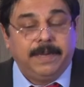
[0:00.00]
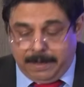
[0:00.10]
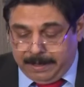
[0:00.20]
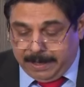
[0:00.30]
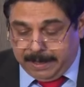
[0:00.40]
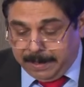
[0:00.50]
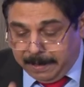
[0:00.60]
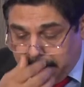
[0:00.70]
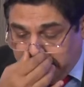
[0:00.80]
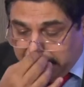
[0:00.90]
done in
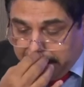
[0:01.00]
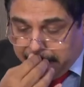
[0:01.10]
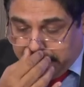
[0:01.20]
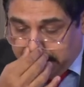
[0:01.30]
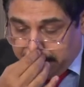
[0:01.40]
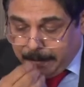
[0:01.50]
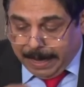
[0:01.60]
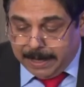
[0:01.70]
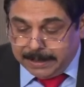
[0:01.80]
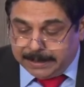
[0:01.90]

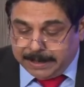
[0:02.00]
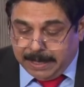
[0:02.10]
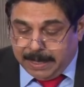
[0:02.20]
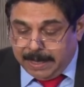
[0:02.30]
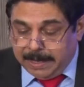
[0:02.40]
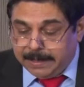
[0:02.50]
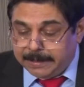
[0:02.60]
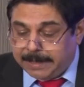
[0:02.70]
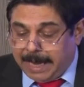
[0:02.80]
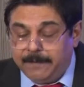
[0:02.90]
Valencia,
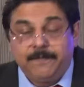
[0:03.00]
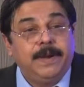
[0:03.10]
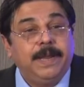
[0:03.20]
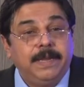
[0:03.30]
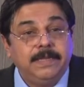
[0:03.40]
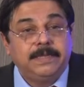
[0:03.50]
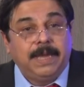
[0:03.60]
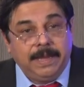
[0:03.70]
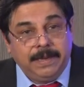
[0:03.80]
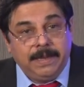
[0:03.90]
Stanford, and in
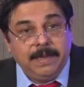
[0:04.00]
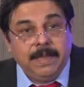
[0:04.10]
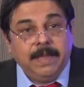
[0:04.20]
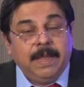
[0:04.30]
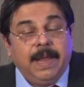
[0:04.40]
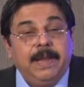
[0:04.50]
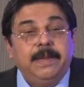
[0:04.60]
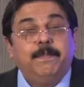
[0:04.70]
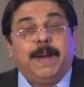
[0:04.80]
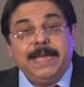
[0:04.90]
China. And
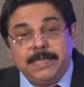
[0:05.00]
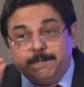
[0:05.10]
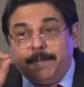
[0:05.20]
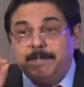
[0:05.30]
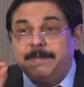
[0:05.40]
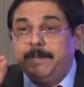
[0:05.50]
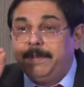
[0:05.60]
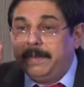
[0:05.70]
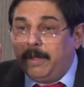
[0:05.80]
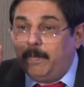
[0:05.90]
mice pups have been
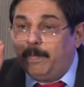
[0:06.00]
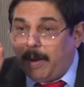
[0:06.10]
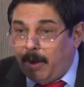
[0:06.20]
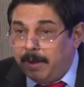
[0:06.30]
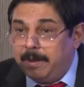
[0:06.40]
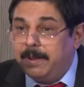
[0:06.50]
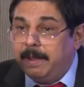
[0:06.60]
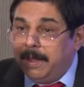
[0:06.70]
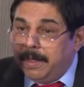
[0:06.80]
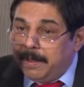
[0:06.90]
now born
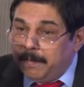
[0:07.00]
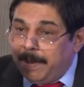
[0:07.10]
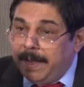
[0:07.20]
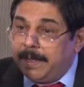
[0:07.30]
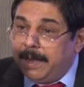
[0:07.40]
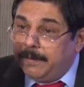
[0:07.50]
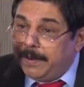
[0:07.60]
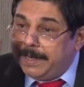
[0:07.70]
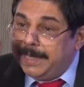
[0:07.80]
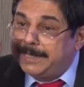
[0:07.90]
by
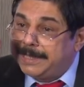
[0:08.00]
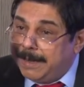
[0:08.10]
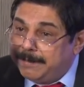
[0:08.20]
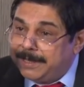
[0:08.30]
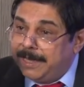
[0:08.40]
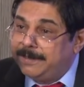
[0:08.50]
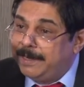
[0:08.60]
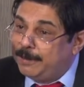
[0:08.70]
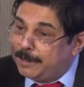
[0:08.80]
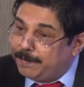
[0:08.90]
converting stem cells
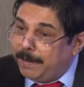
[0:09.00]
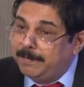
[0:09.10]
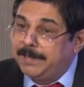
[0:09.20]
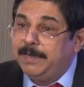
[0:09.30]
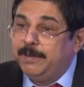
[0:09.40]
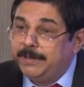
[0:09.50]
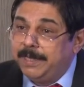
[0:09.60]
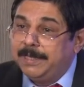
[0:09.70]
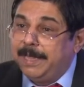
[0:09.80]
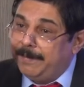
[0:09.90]
into sperms and using
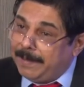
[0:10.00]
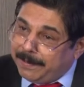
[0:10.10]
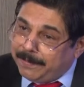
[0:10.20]
them